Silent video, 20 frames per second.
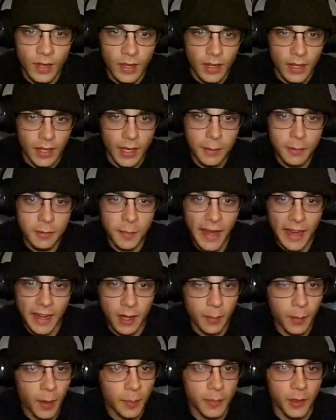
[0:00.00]
Keeps backing
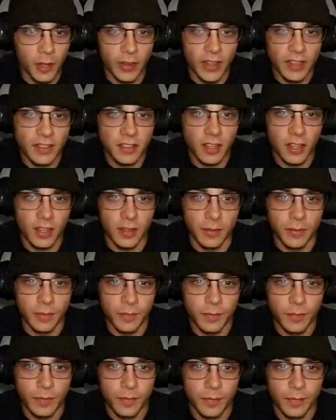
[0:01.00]
him up, though. That's good.
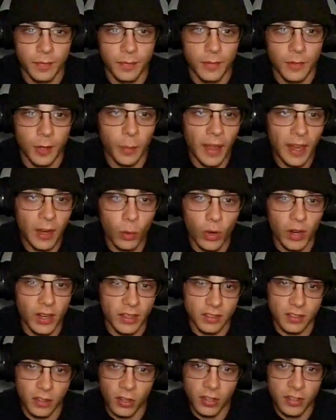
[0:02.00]
No matter what,
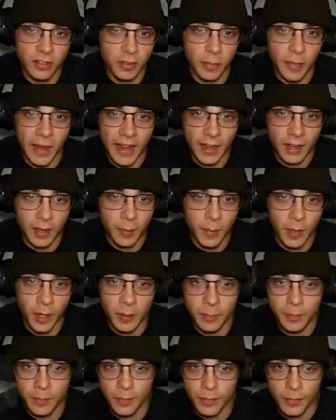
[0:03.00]
as long as you're backing him
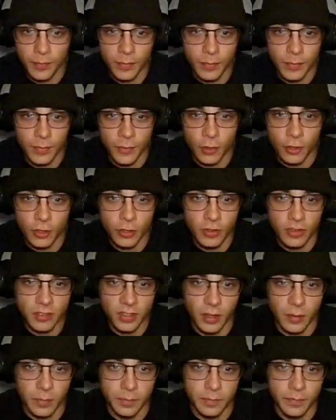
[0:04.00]
up, you're doing
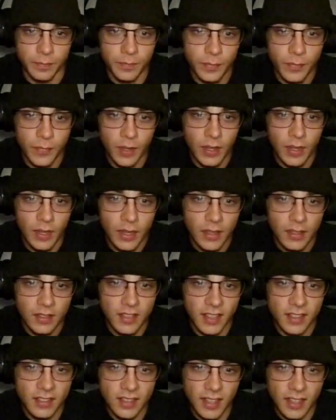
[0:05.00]
something.
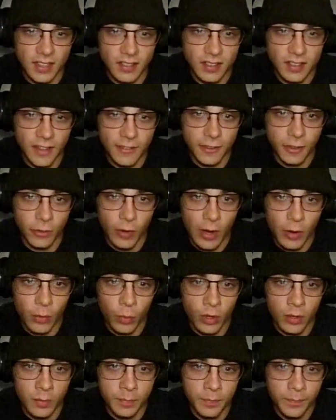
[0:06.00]
6 seconds left in round
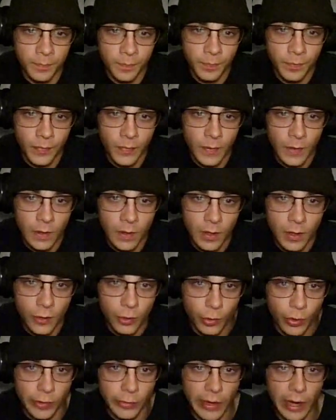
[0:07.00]
1.
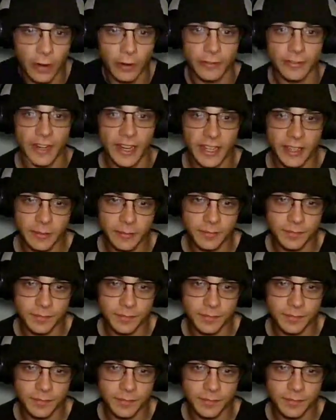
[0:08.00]
3-round fight.